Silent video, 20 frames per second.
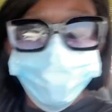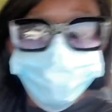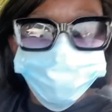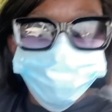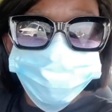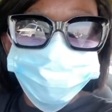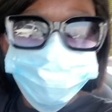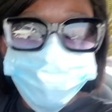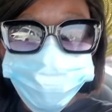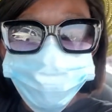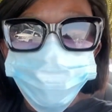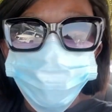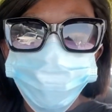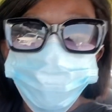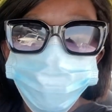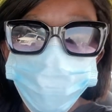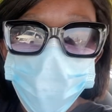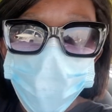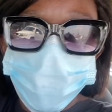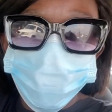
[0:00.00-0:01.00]
we said
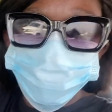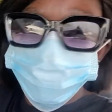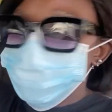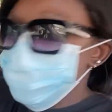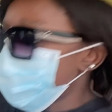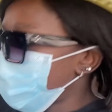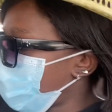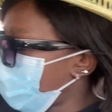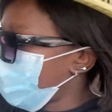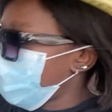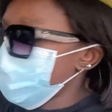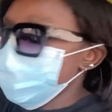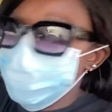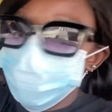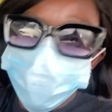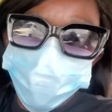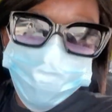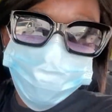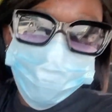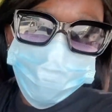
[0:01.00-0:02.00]
Dragon
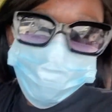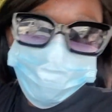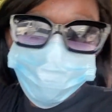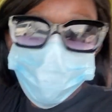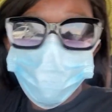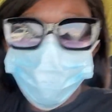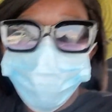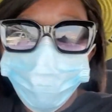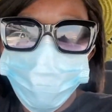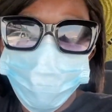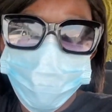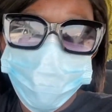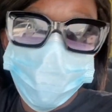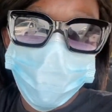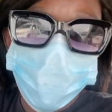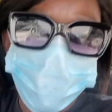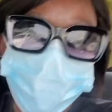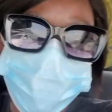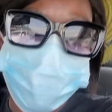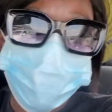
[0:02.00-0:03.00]
City with my
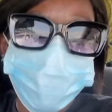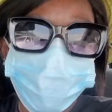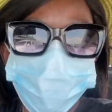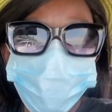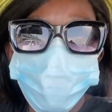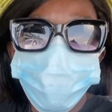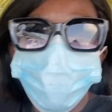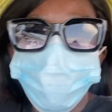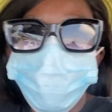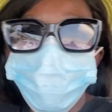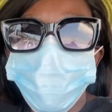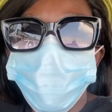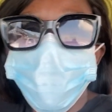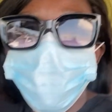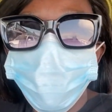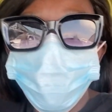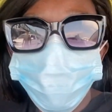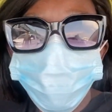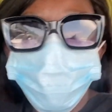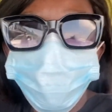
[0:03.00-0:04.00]
eh,
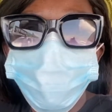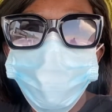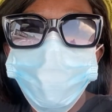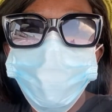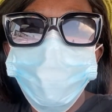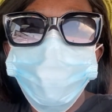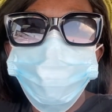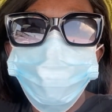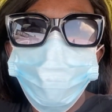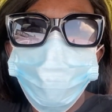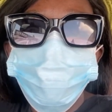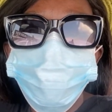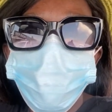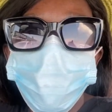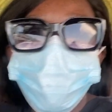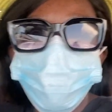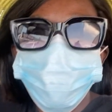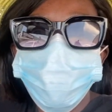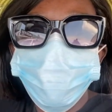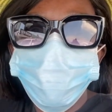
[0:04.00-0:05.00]
eh, with
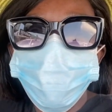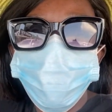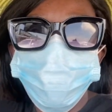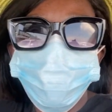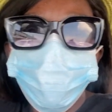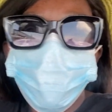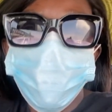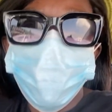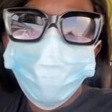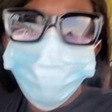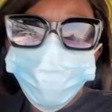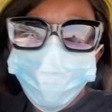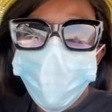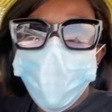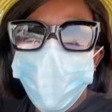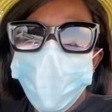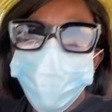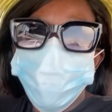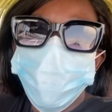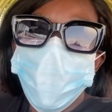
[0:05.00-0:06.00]
my significant
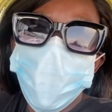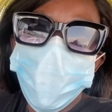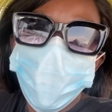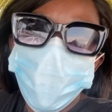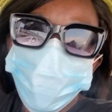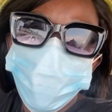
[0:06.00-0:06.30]
other.